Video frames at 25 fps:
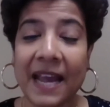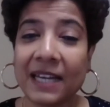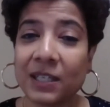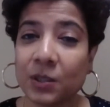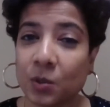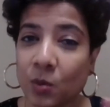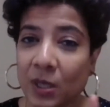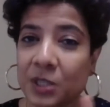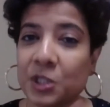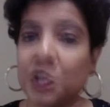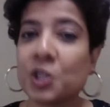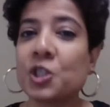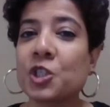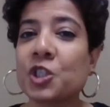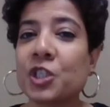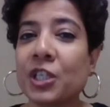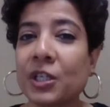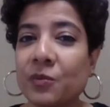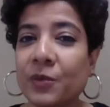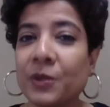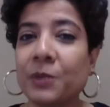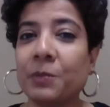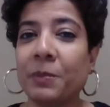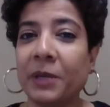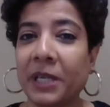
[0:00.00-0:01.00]
And that question
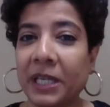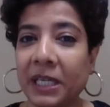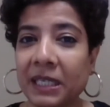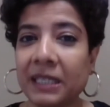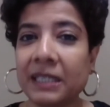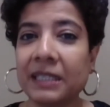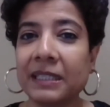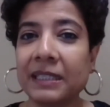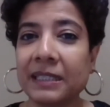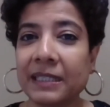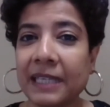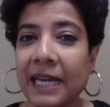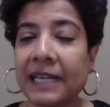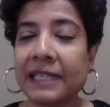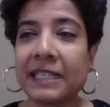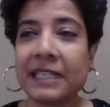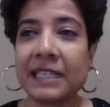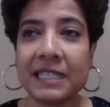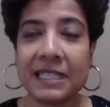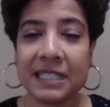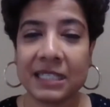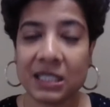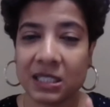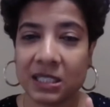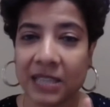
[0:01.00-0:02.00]
stick with me.
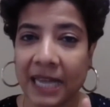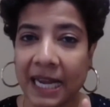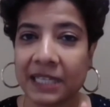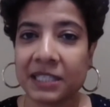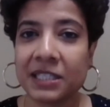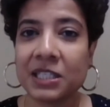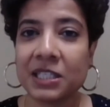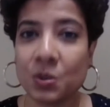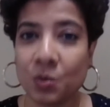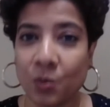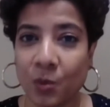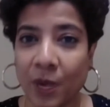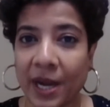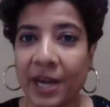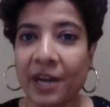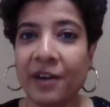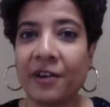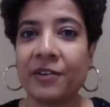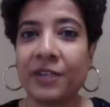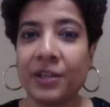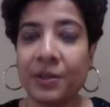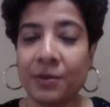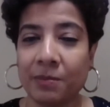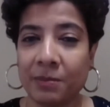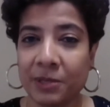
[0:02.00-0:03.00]
That is
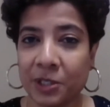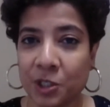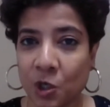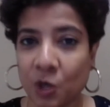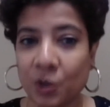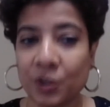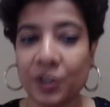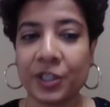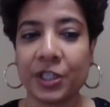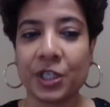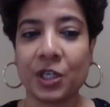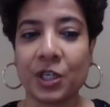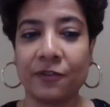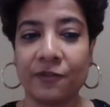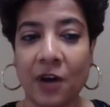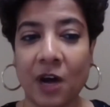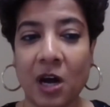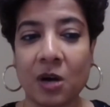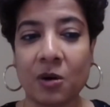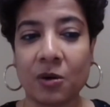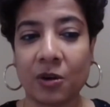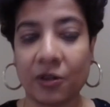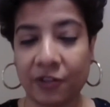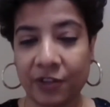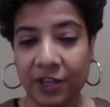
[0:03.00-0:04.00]
where the majority
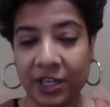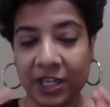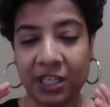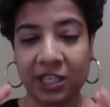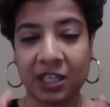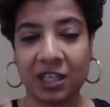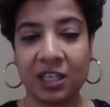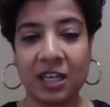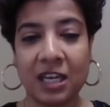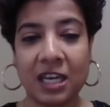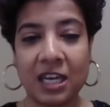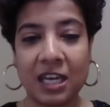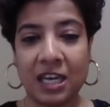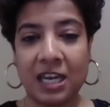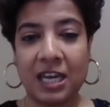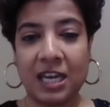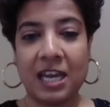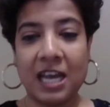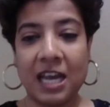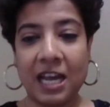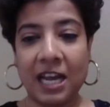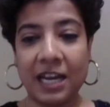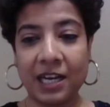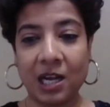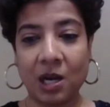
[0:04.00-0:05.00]
of our thinking
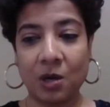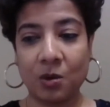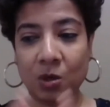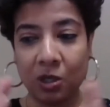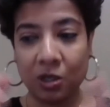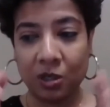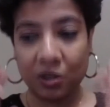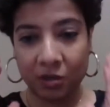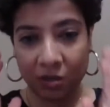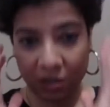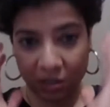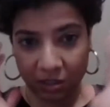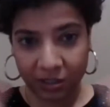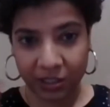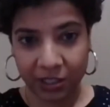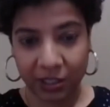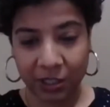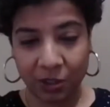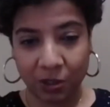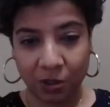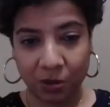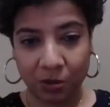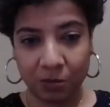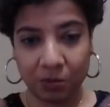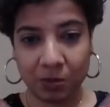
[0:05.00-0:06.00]
and our,
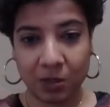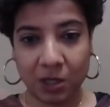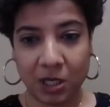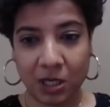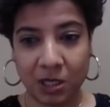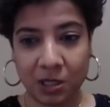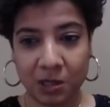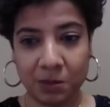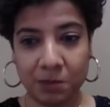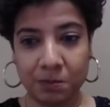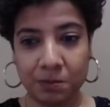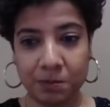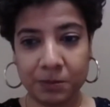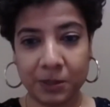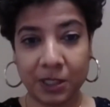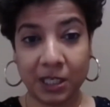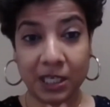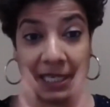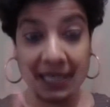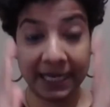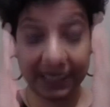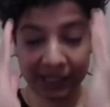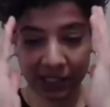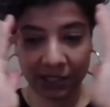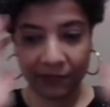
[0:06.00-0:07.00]

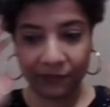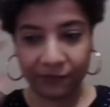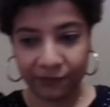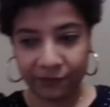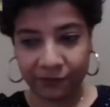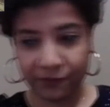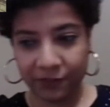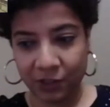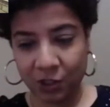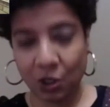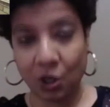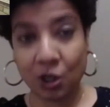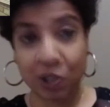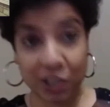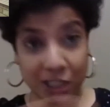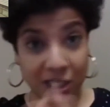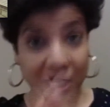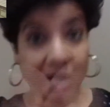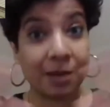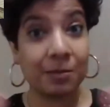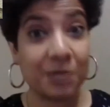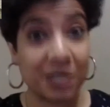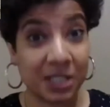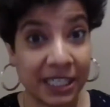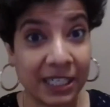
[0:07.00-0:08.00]
collective
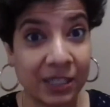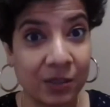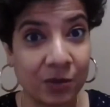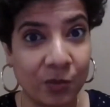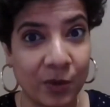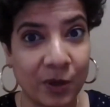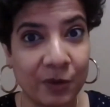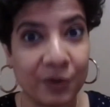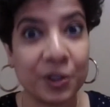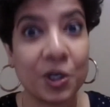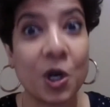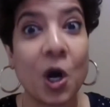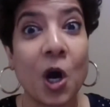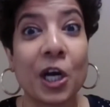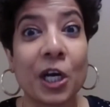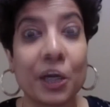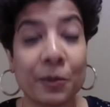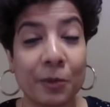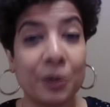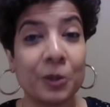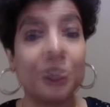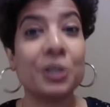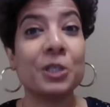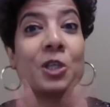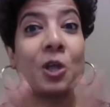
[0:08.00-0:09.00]
thoughts comes in when we
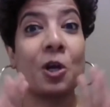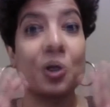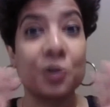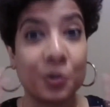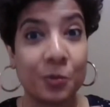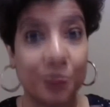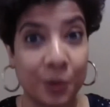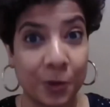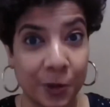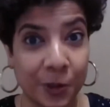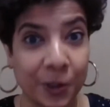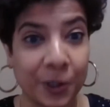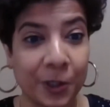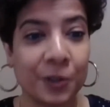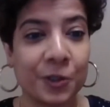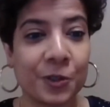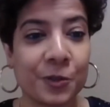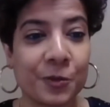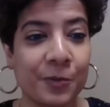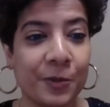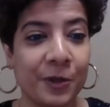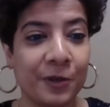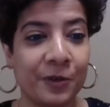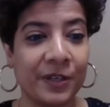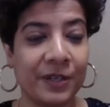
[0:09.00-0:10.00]
talk about this
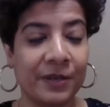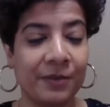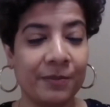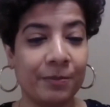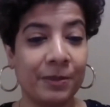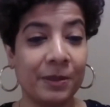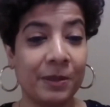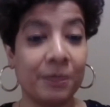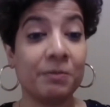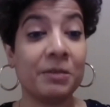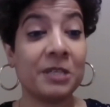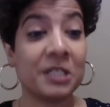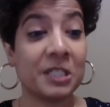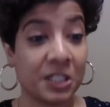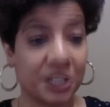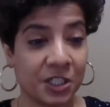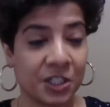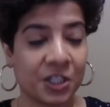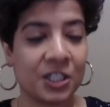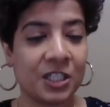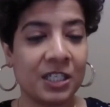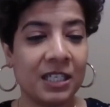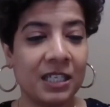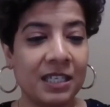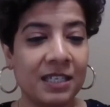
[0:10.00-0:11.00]
entrepreneur spirit,
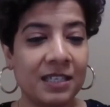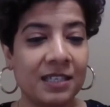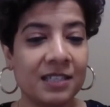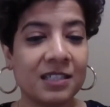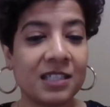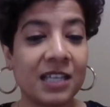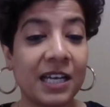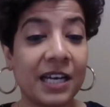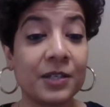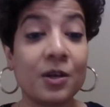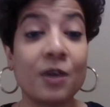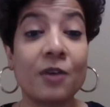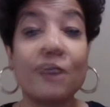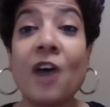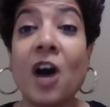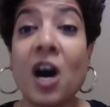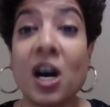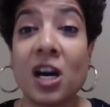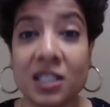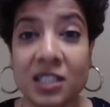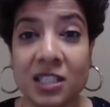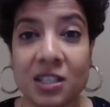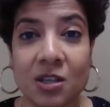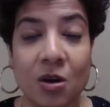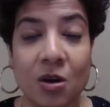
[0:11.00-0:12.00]
business side of